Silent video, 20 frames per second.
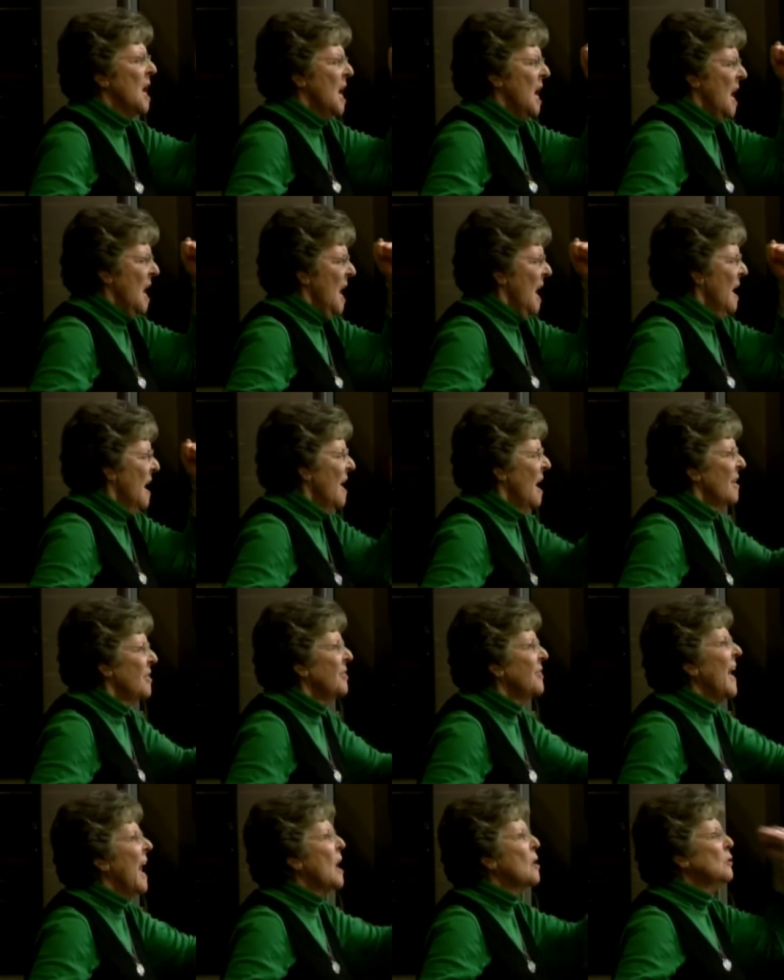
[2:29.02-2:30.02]

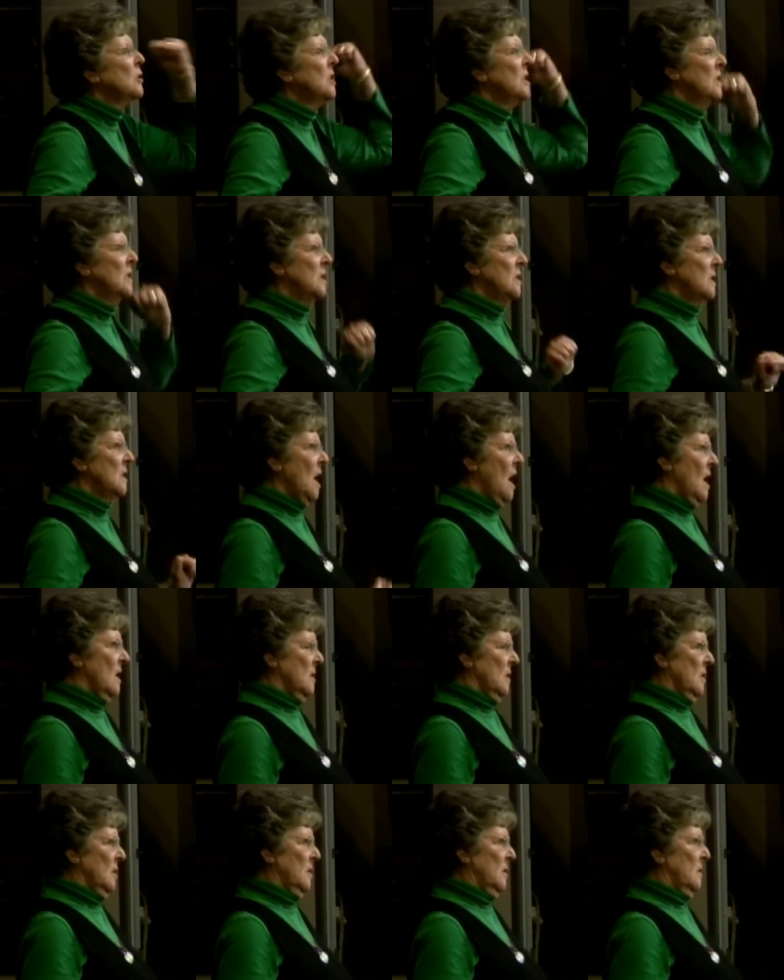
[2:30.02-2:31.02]
thousands of
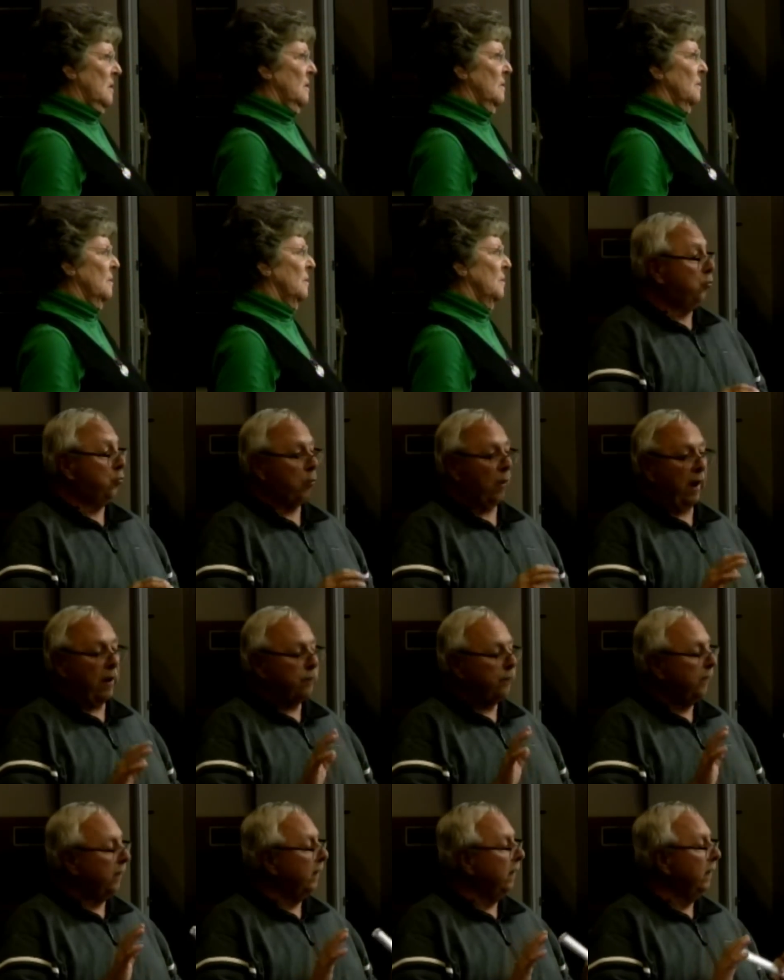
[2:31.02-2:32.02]
dollars.
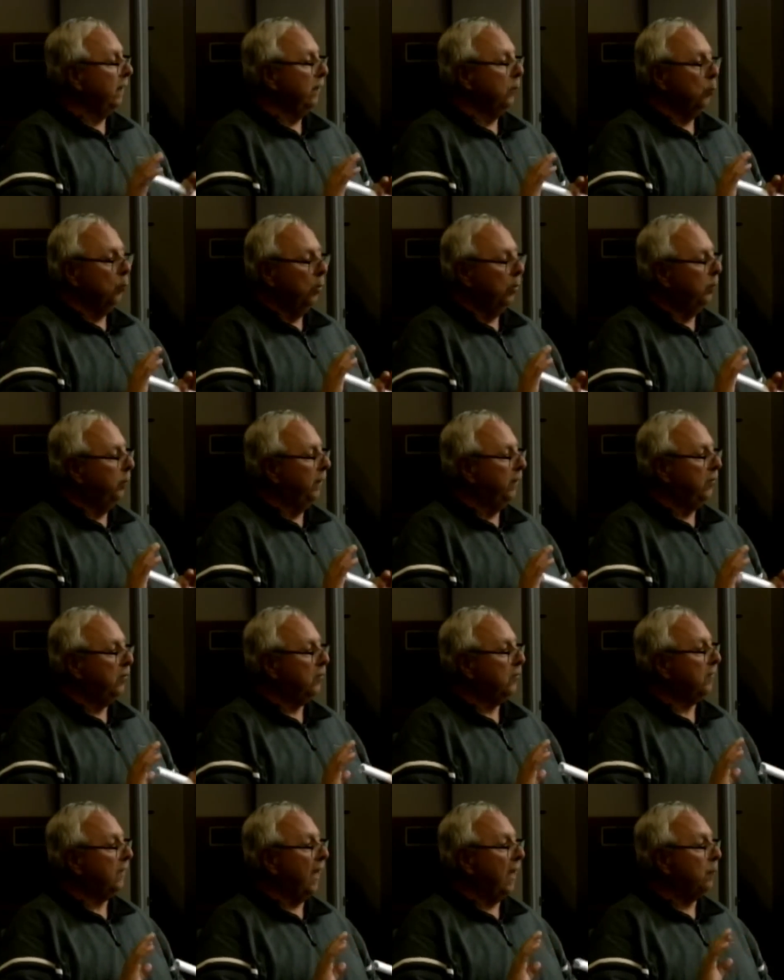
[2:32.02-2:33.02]
Traffic will be
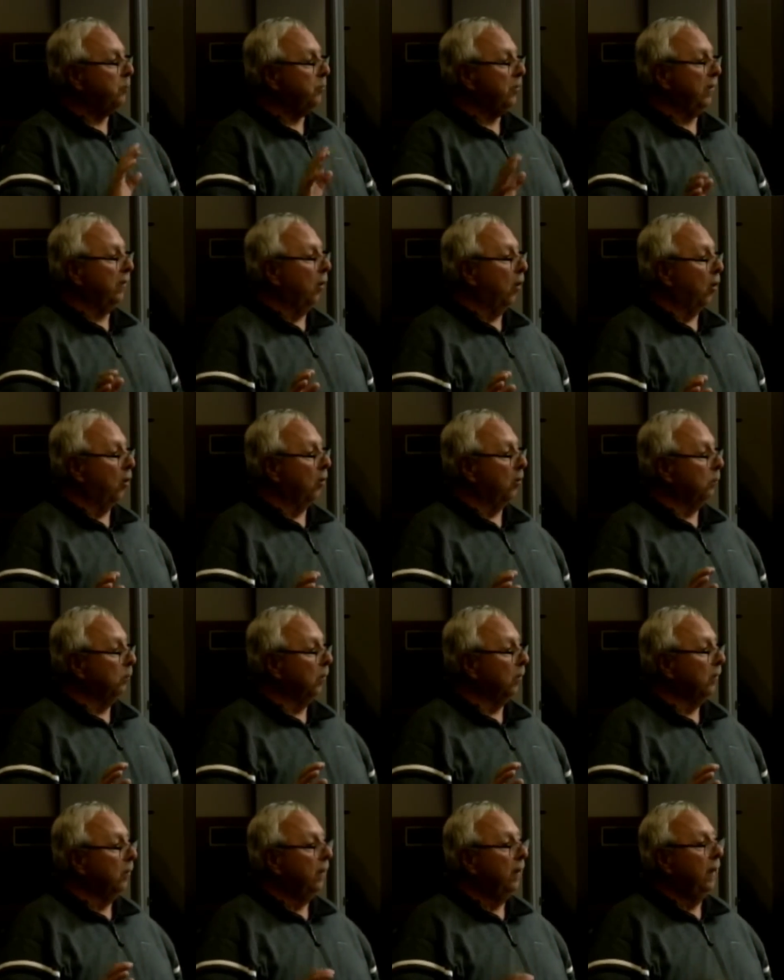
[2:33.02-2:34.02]
just absolutely
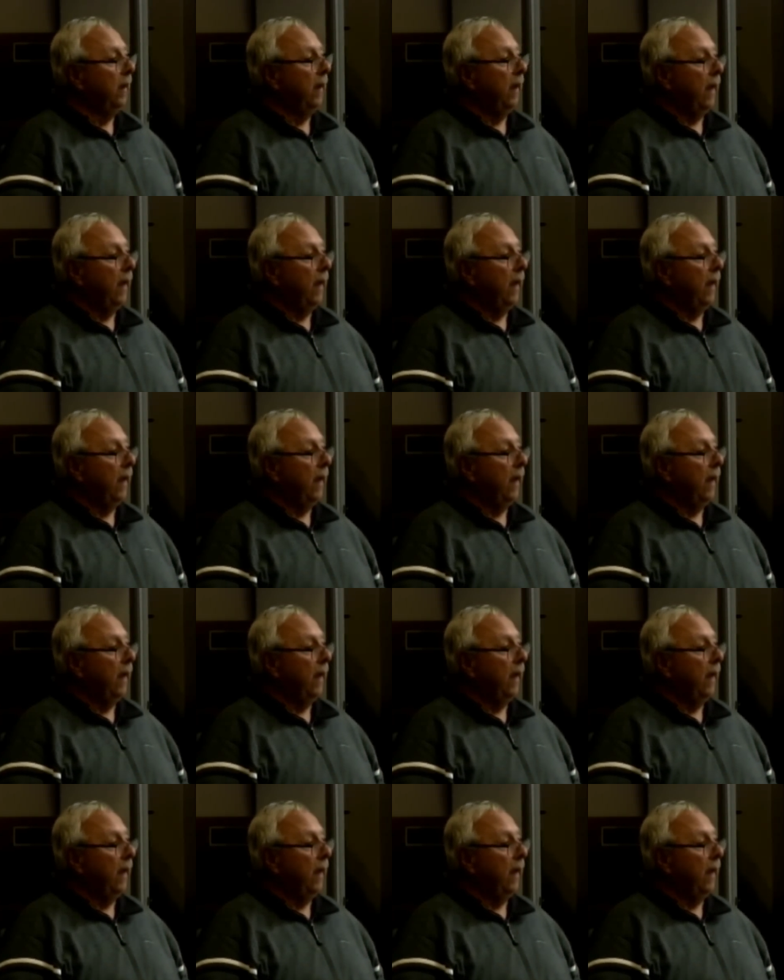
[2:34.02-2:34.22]
horrible.